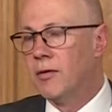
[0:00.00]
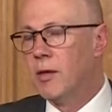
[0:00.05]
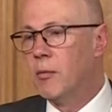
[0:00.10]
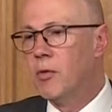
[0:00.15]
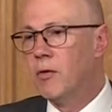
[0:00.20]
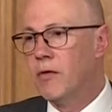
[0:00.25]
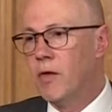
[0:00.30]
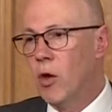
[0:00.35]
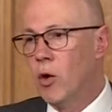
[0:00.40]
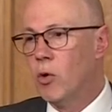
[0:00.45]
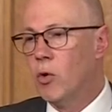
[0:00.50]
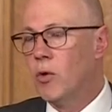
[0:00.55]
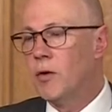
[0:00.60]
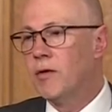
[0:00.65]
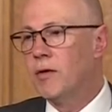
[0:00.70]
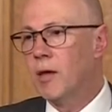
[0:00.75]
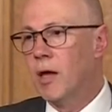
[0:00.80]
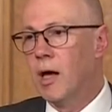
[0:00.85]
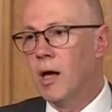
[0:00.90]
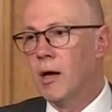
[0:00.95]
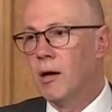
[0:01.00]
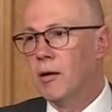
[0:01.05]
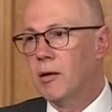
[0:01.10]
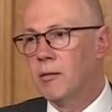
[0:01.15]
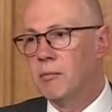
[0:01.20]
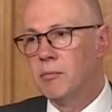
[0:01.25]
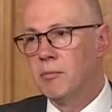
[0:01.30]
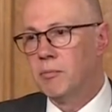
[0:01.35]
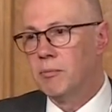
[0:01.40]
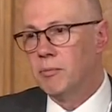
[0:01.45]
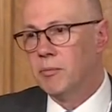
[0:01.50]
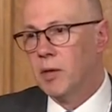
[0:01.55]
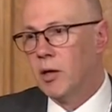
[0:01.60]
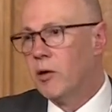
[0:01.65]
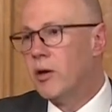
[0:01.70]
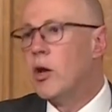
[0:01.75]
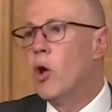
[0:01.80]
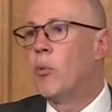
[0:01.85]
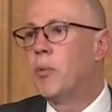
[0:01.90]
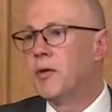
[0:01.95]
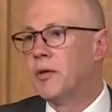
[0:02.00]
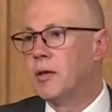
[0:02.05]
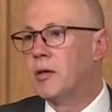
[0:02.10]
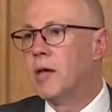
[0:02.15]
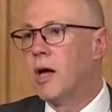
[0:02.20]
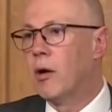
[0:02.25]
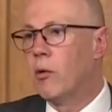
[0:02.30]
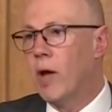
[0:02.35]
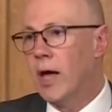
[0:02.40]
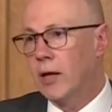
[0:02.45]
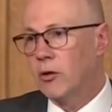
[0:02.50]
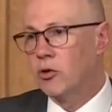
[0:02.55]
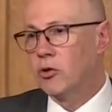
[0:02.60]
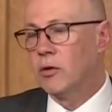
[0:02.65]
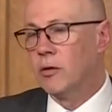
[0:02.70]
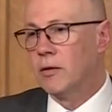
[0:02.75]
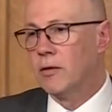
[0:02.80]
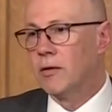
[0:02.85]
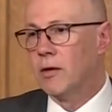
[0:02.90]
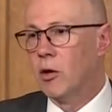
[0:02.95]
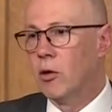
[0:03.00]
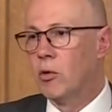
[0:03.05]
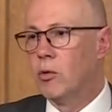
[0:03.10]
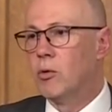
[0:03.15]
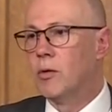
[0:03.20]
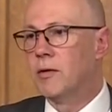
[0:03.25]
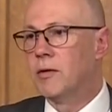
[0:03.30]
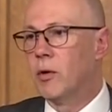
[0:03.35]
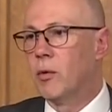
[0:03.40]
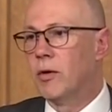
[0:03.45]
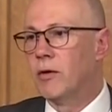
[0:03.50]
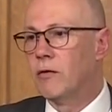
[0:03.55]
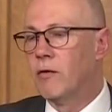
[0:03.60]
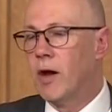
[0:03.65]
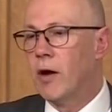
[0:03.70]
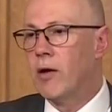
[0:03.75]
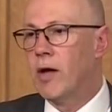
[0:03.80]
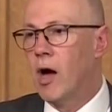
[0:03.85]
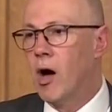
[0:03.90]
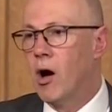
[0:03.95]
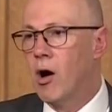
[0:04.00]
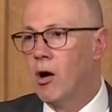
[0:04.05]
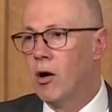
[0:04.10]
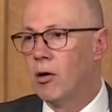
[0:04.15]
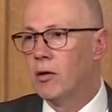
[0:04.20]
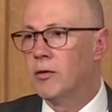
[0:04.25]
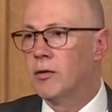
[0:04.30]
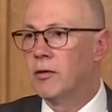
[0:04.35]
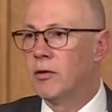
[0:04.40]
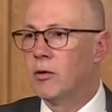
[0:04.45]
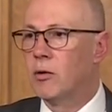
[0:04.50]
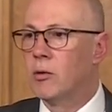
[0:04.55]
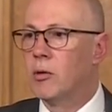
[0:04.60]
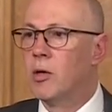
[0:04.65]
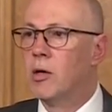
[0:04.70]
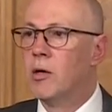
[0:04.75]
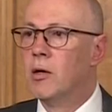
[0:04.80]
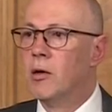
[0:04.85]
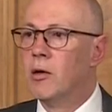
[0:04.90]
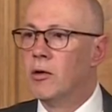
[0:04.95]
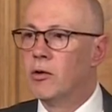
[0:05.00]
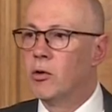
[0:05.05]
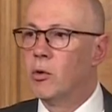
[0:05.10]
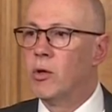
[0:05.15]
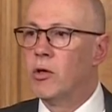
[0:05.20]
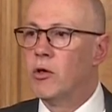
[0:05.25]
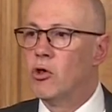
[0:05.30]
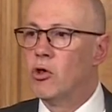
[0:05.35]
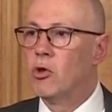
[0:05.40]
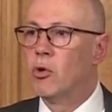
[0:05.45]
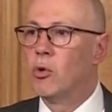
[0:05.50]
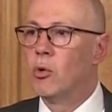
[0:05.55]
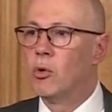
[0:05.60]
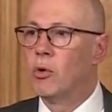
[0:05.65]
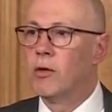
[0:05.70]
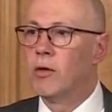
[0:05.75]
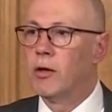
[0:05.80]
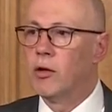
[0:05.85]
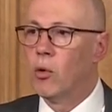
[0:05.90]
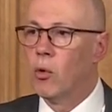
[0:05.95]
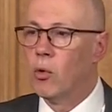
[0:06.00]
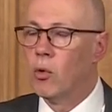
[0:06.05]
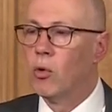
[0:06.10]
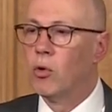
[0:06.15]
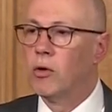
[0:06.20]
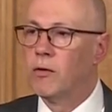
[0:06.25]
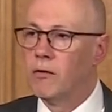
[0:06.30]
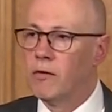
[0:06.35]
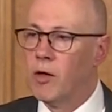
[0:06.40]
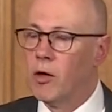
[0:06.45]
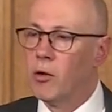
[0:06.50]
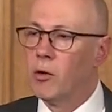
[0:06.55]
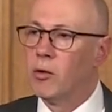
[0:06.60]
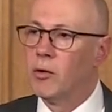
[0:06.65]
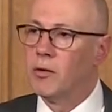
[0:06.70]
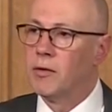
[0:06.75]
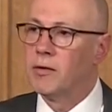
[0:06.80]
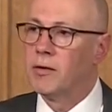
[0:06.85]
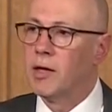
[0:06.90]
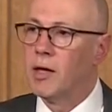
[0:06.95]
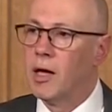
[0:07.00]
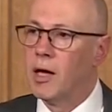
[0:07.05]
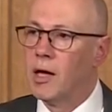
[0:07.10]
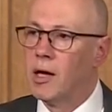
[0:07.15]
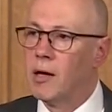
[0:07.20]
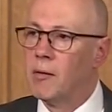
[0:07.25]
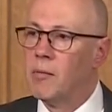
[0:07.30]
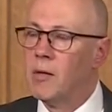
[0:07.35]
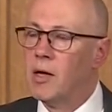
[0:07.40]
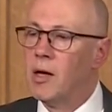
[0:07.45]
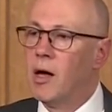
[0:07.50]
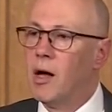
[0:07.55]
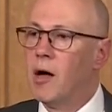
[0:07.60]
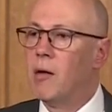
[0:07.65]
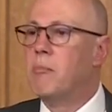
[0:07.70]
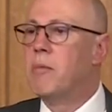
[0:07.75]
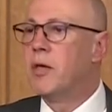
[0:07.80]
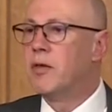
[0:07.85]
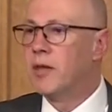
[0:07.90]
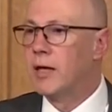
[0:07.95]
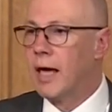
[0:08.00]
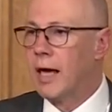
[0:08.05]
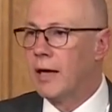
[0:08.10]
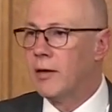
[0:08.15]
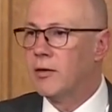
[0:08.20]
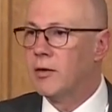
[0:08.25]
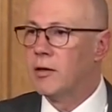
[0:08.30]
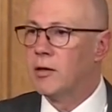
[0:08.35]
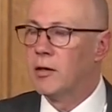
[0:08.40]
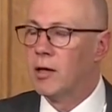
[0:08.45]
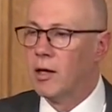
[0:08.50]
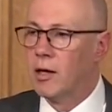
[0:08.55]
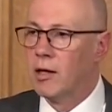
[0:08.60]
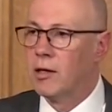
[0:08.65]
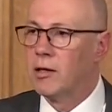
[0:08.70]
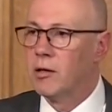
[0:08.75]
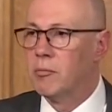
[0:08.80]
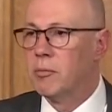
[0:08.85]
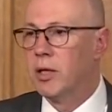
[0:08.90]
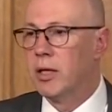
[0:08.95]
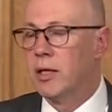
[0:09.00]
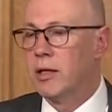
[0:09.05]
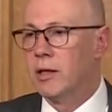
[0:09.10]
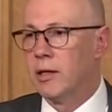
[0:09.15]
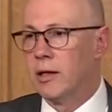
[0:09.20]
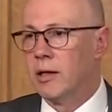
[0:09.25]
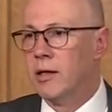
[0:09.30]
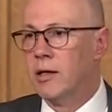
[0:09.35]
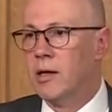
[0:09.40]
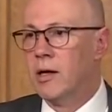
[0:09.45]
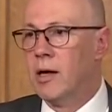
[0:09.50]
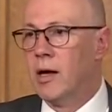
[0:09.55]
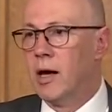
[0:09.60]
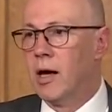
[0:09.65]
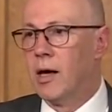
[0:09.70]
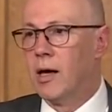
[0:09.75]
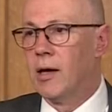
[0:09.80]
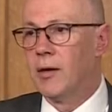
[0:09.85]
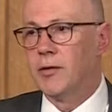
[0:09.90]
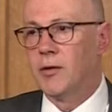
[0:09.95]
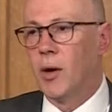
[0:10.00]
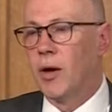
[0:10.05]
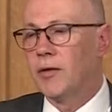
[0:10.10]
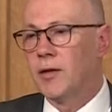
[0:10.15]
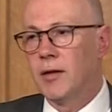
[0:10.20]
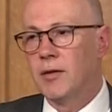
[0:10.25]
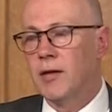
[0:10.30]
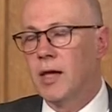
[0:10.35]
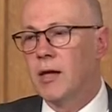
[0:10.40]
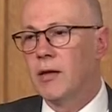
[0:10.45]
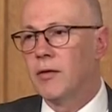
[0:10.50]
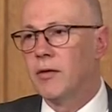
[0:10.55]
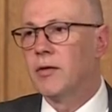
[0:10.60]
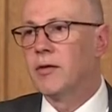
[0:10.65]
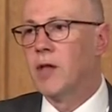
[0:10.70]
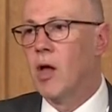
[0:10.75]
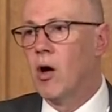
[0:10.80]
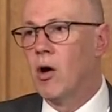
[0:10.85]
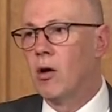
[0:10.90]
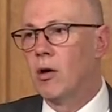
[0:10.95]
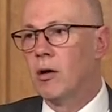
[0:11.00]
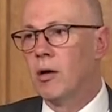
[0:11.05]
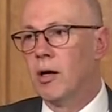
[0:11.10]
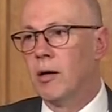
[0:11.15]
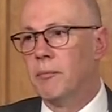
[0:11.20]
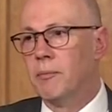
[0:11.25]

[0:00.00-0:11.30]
some of those are in opposite directions. So it's very hard to ensure that all of those are mitigated completely. So as I said at the start,